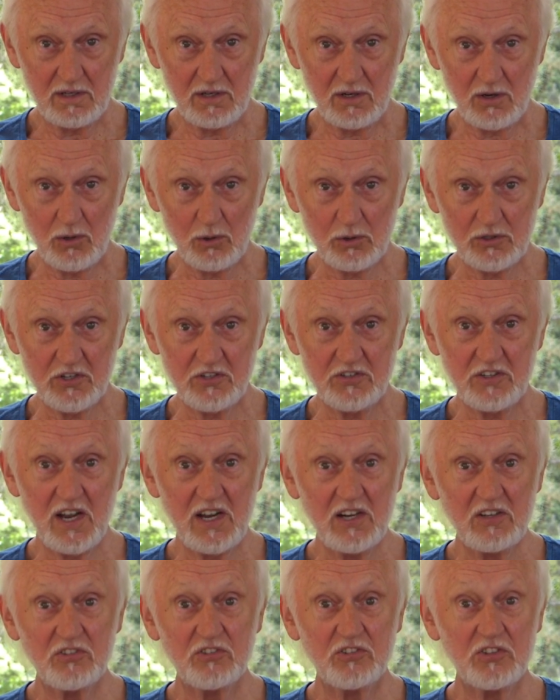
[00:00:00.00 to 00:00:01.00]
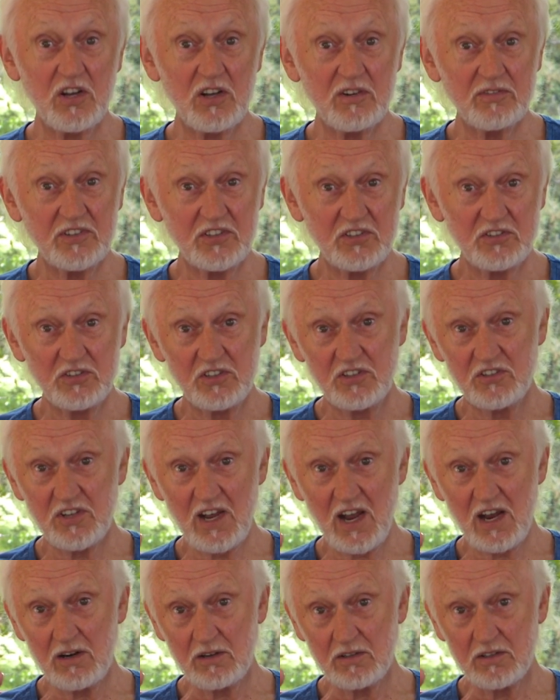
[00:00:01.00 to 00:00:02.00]
or to take services
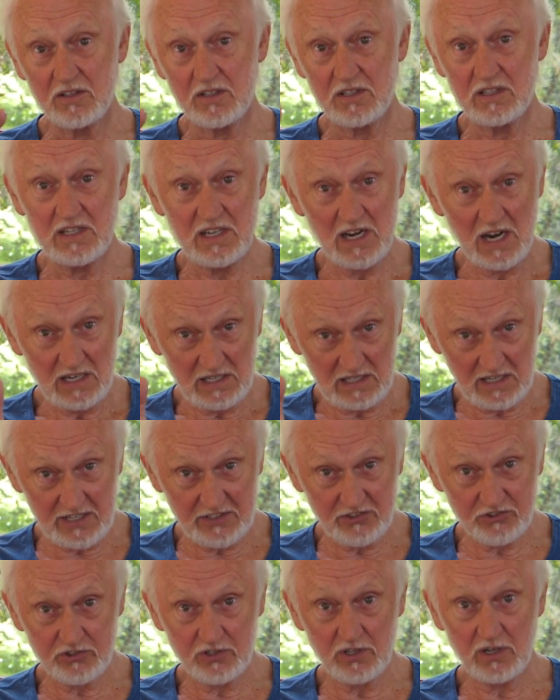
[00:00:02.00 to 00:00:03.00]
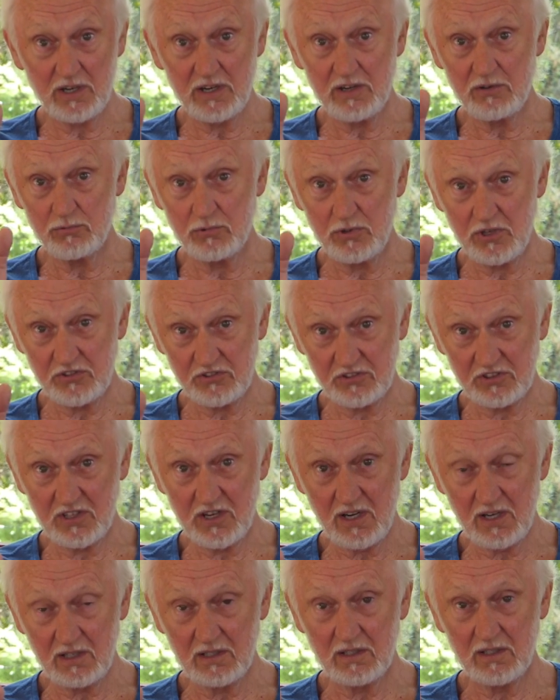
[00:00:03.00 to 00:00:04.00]
out. Literally
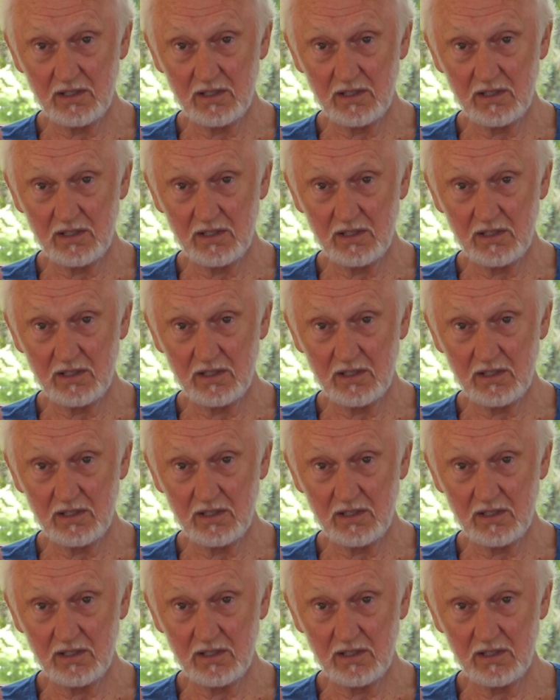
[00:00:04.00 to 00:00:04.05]
risking